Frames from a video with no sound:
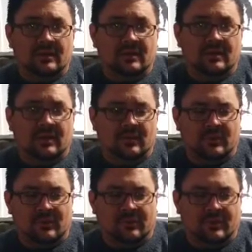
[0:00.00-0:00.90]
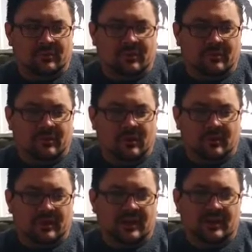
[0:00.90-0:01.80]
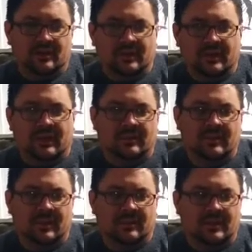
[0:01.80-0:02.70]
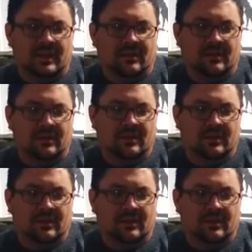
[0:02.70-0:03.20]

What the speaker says: And I had written stuff before, but I didn't really like time together.